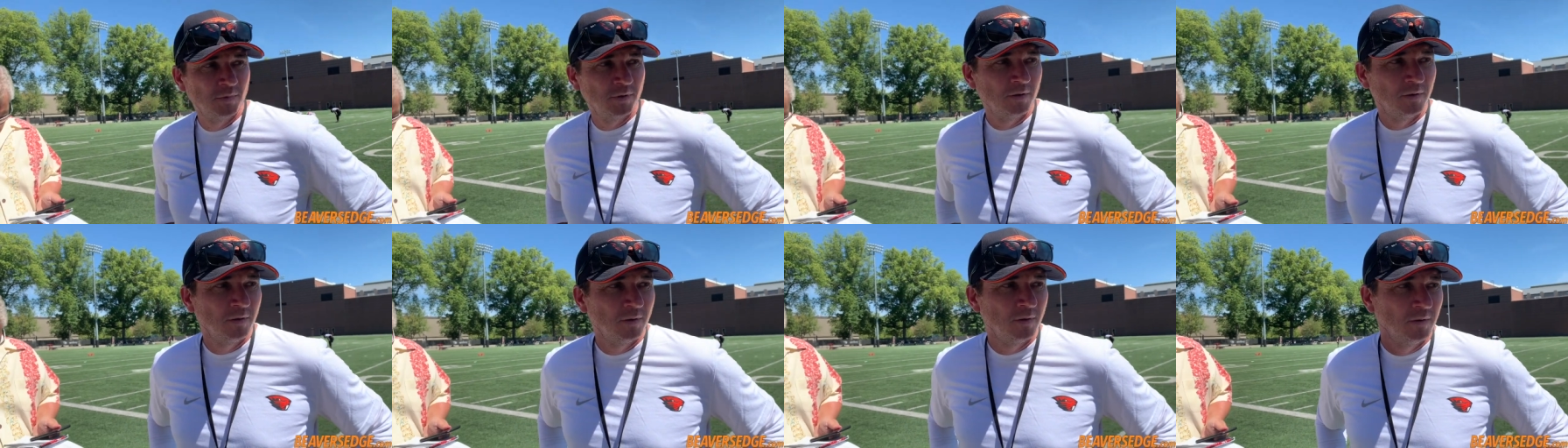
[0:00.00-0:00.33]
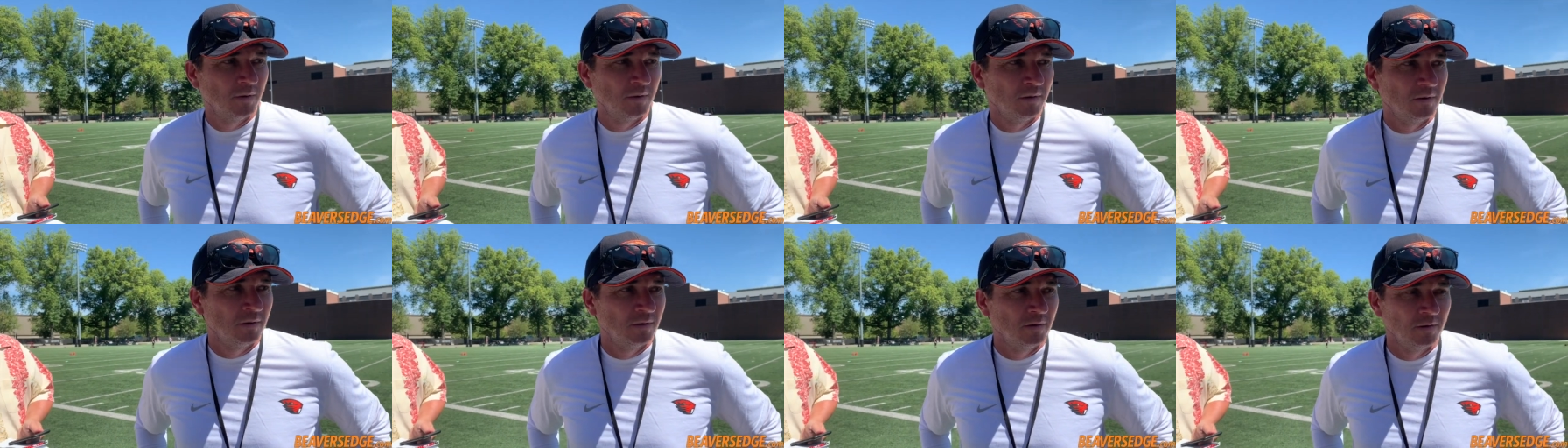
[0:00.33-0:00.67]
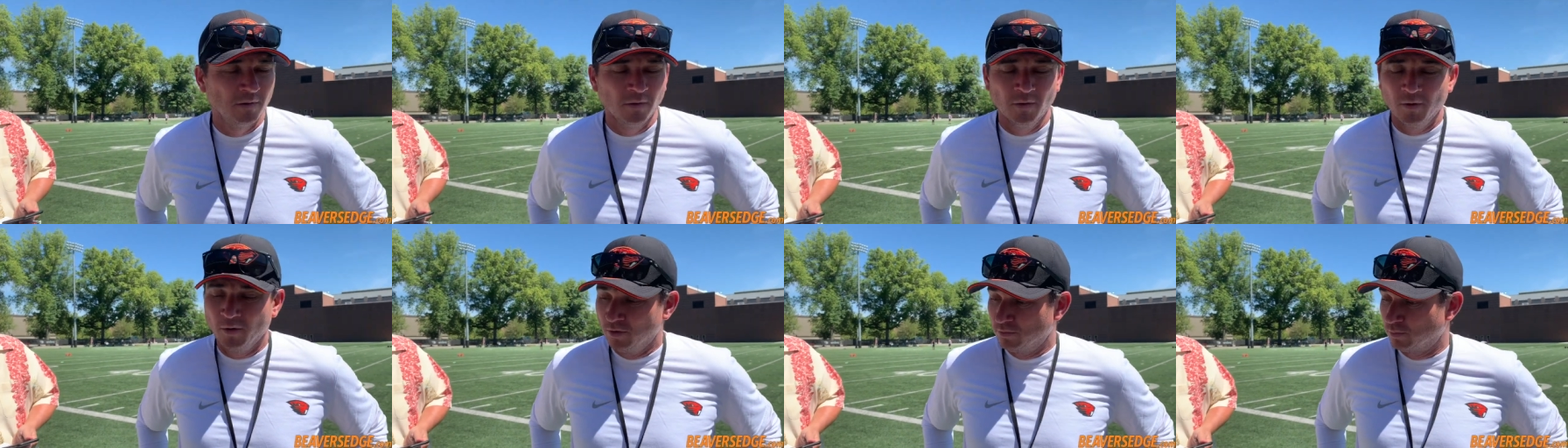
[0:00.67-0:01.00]
wide receiver
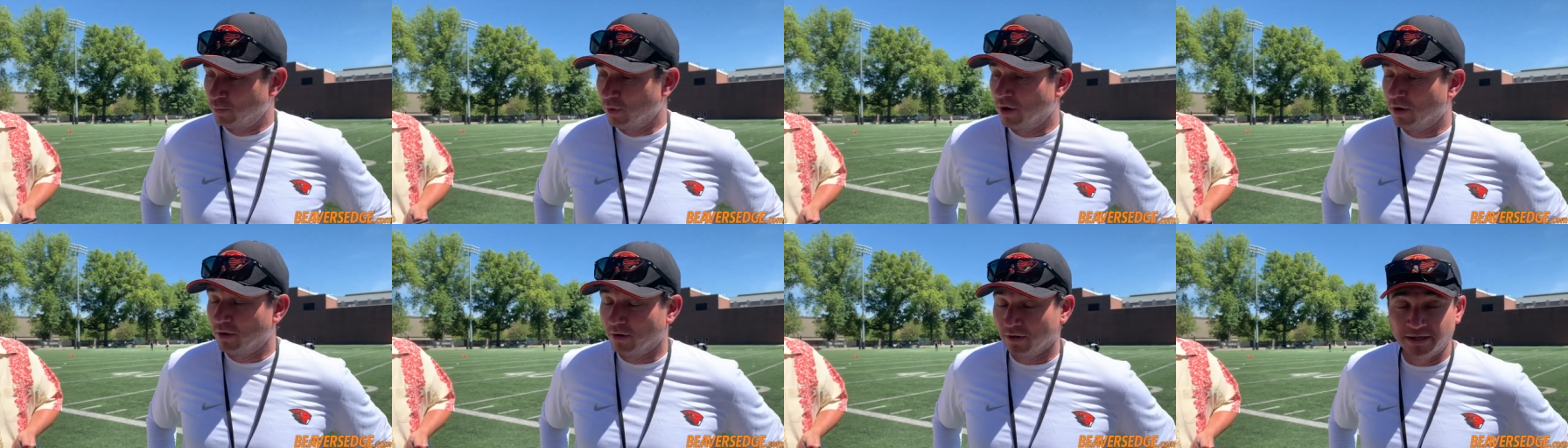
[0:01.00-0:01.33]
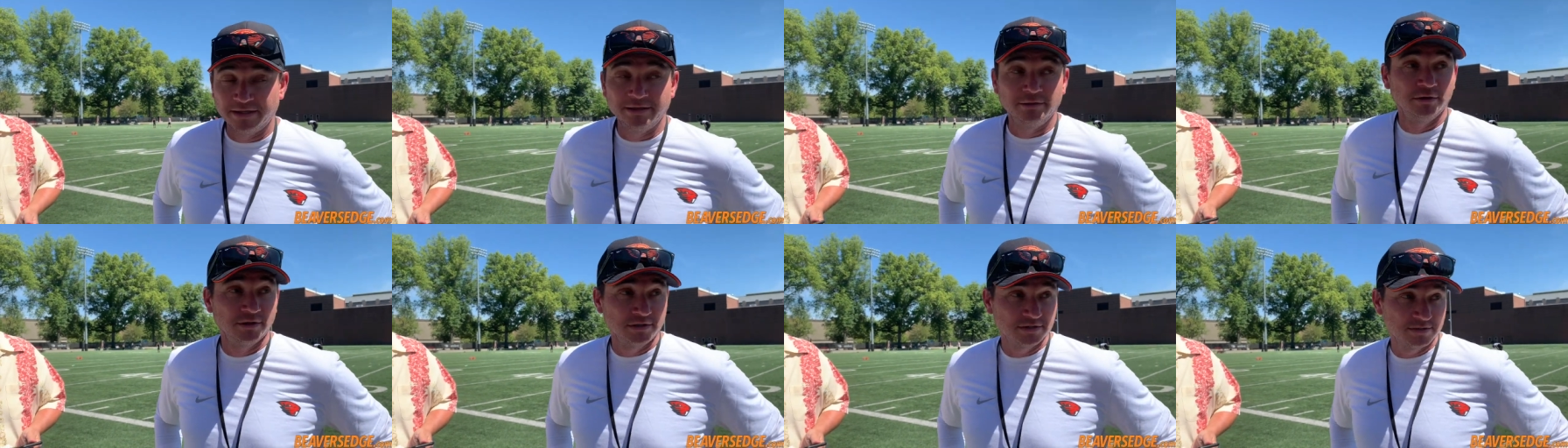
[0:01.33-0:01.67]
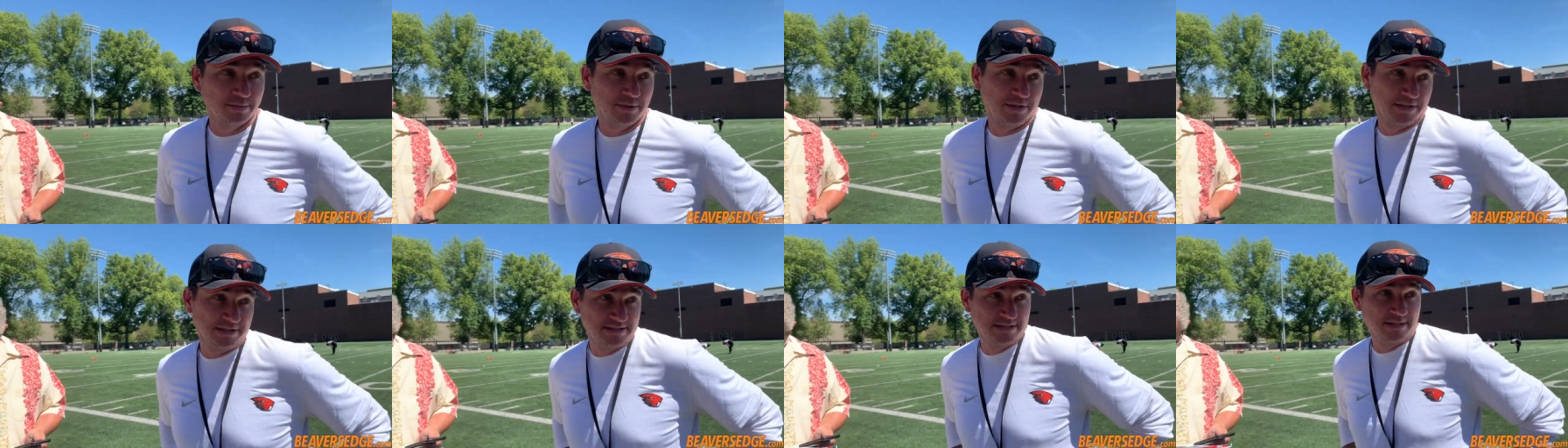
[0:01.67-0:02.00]
group right well, now? Well, it looks
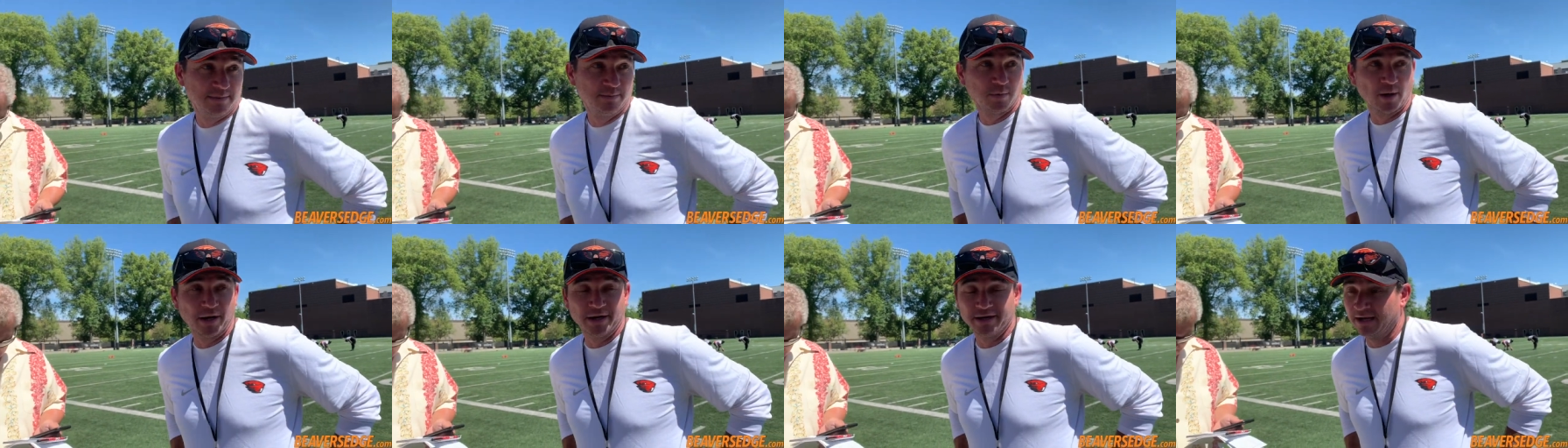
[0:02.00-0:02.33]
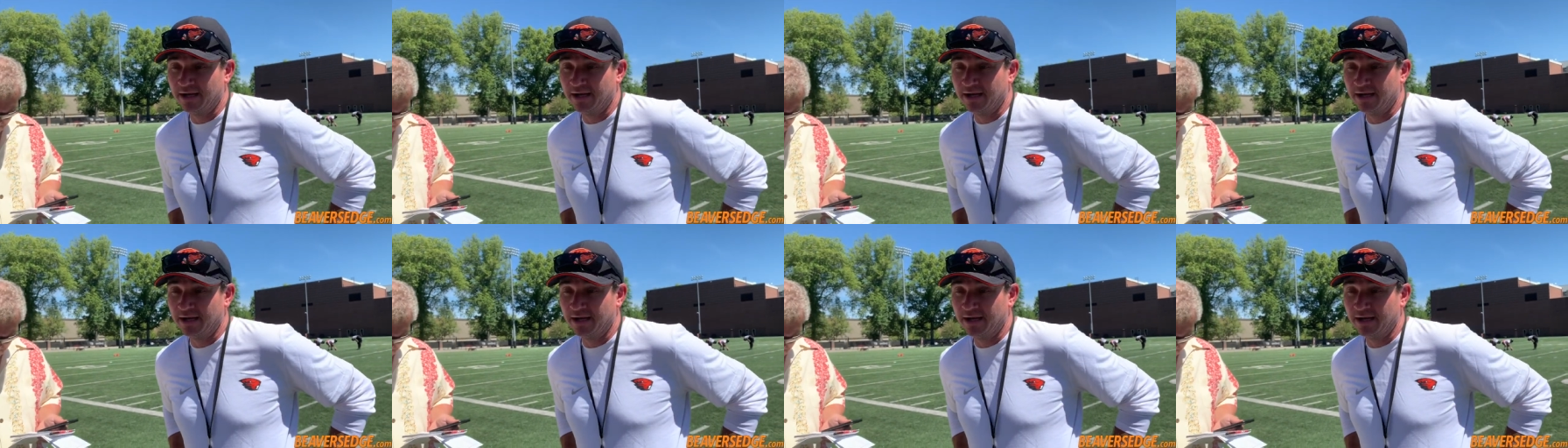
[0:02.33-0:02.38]
pretty deep right